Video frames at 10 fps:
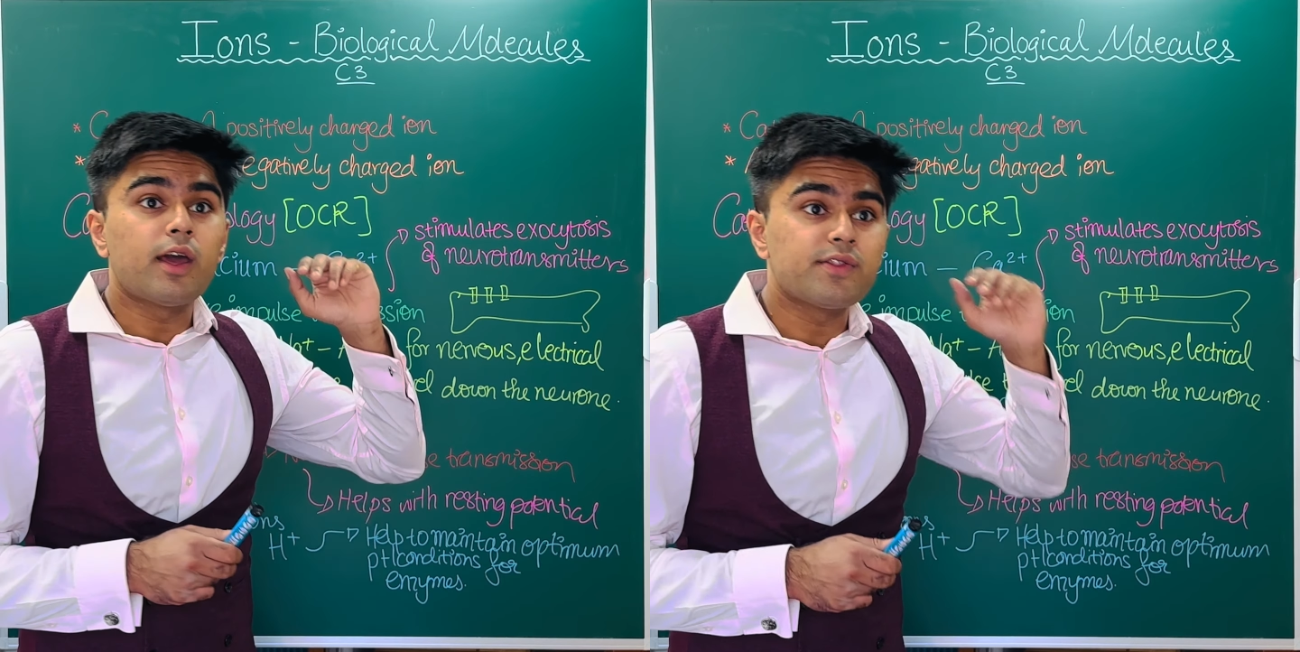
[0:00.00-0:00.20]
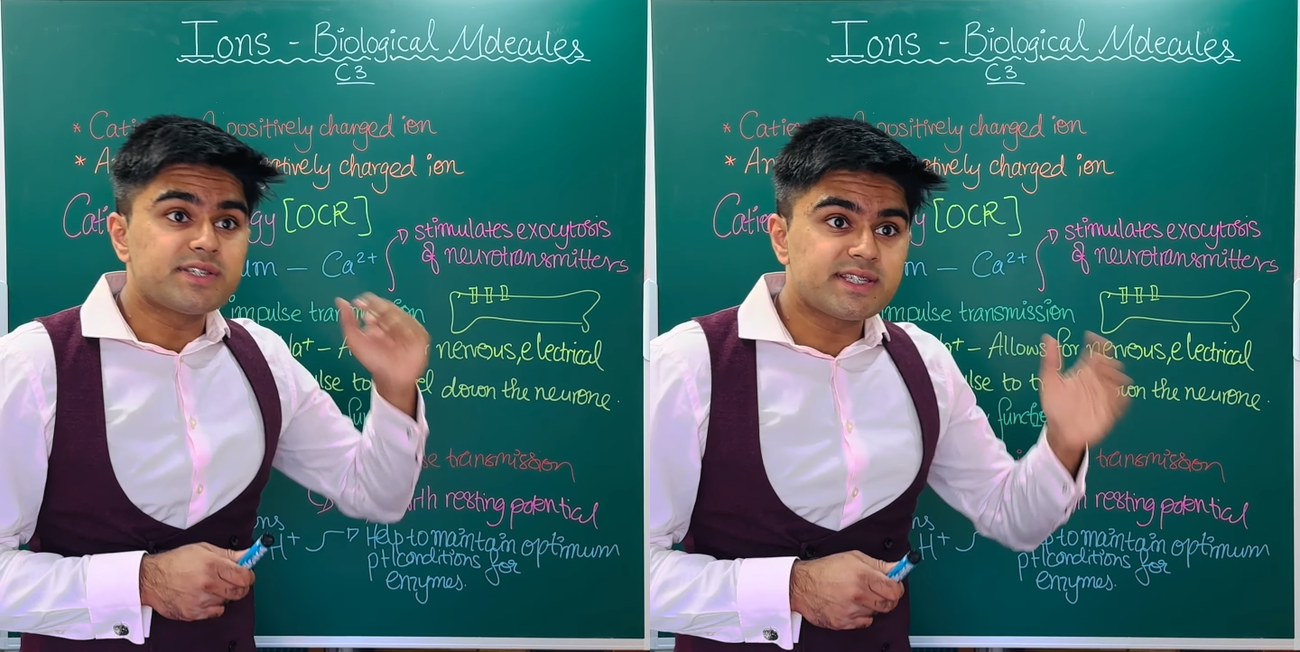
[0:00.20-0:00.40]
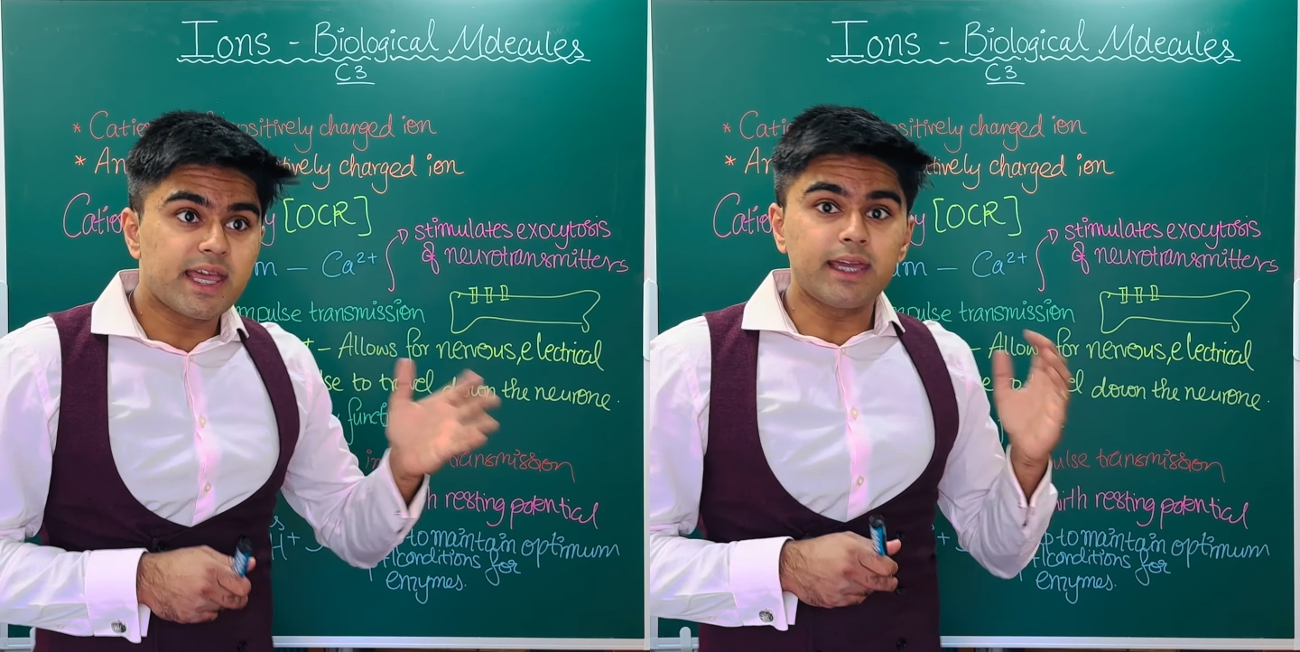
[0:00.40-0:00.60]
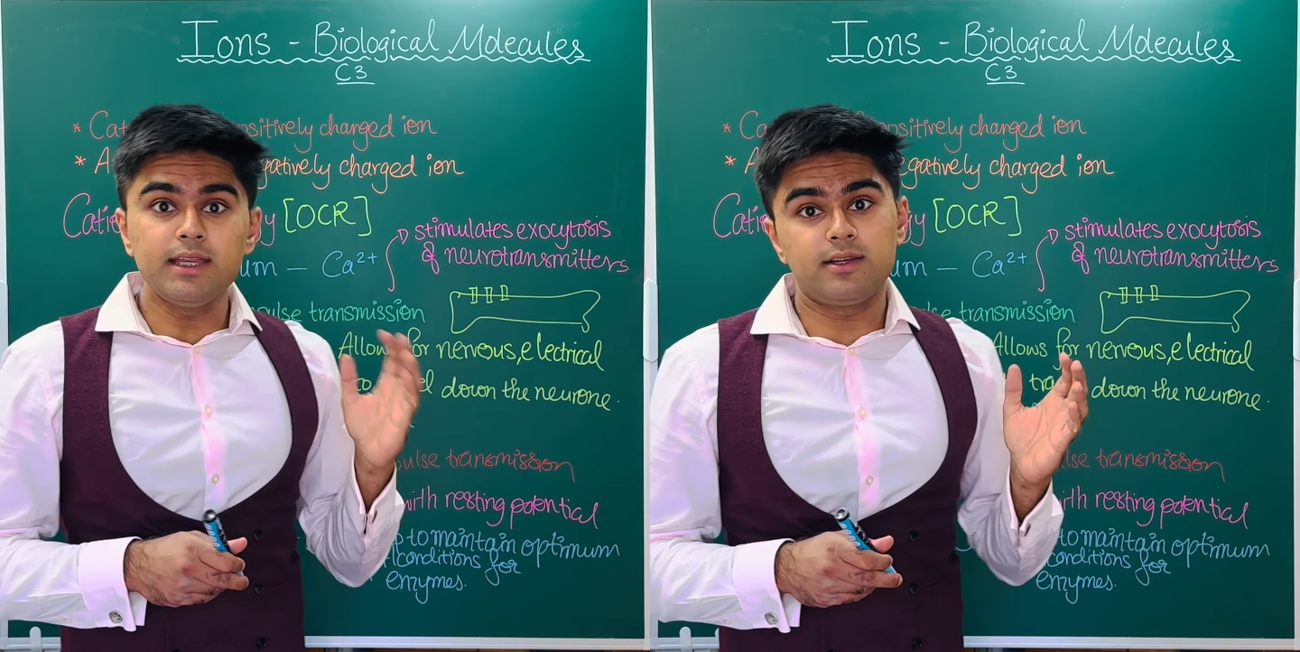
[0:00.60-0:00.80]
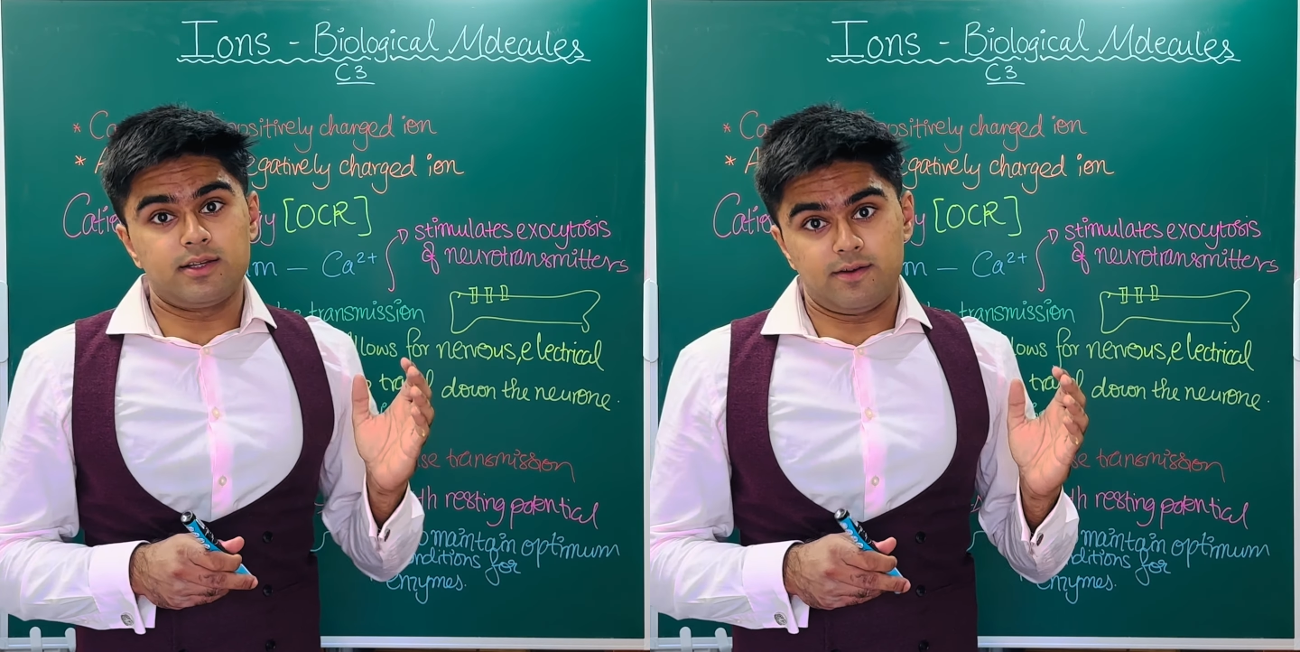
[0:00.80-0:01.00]
the
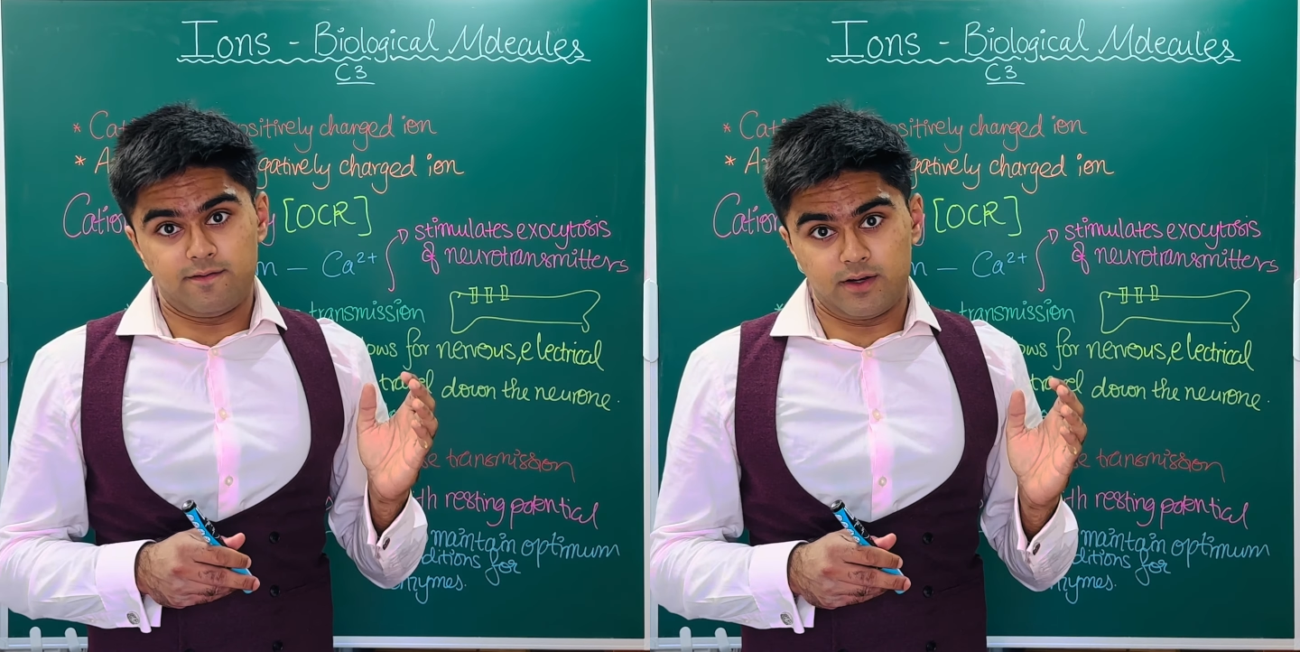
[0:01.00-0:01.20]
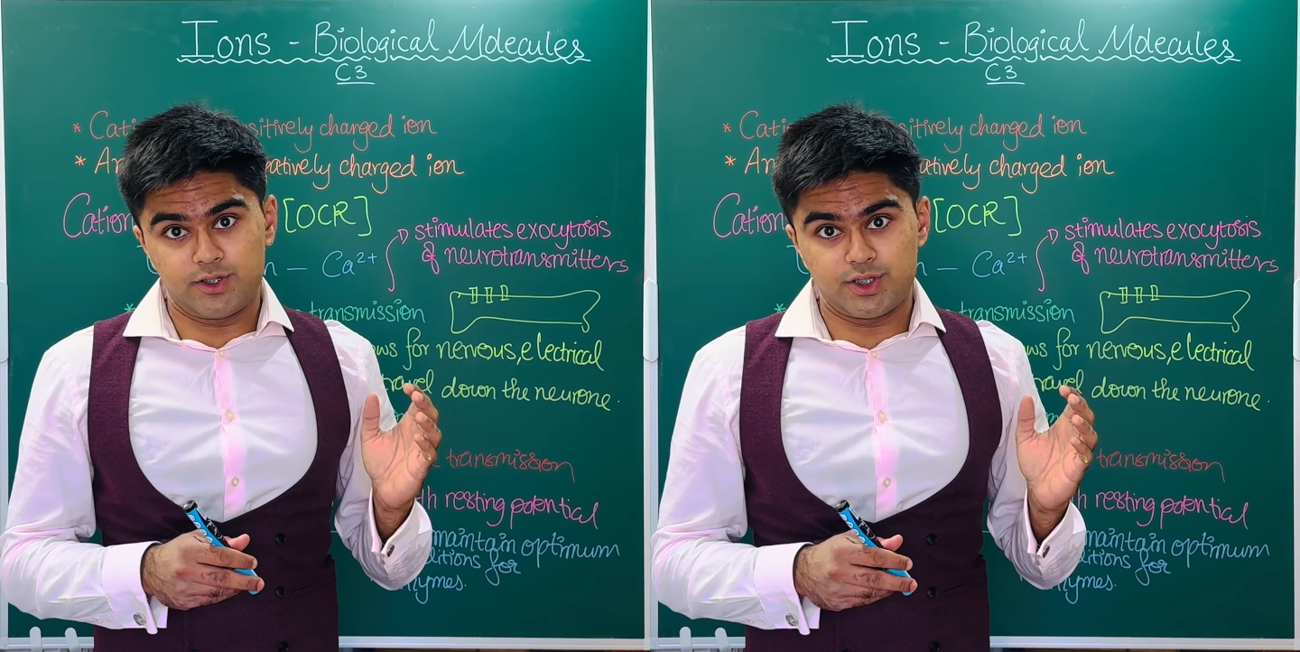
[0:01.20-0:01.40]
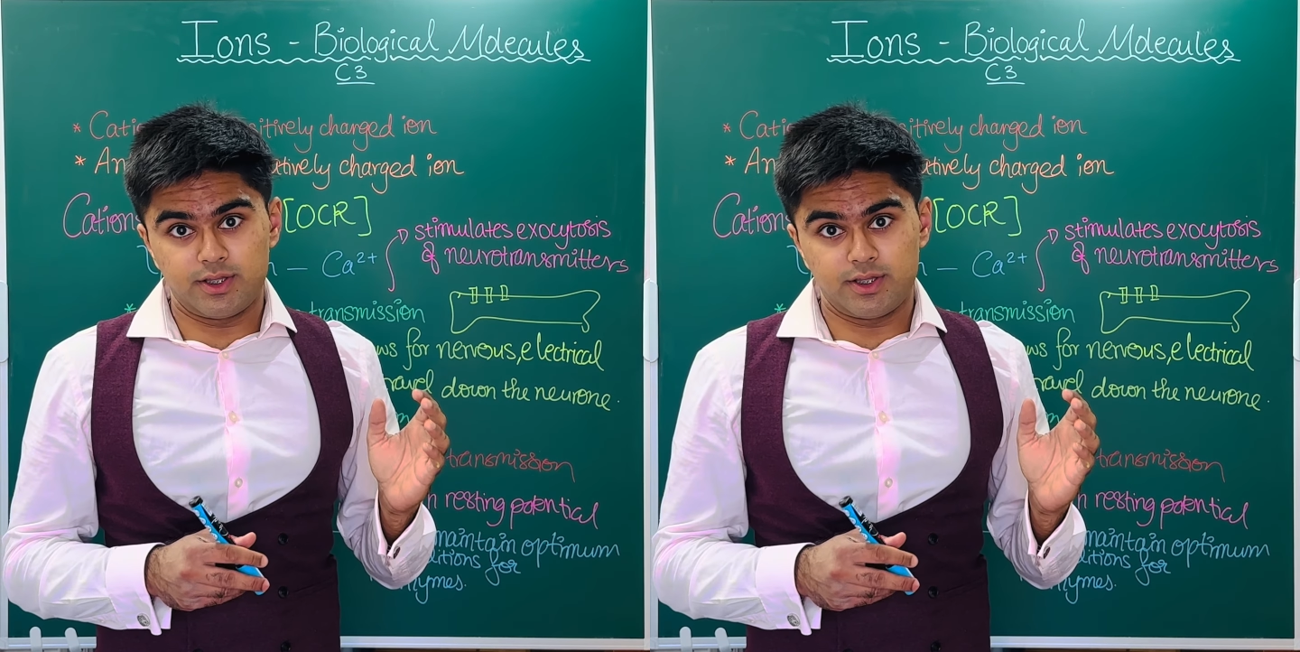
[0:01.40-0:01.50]
second function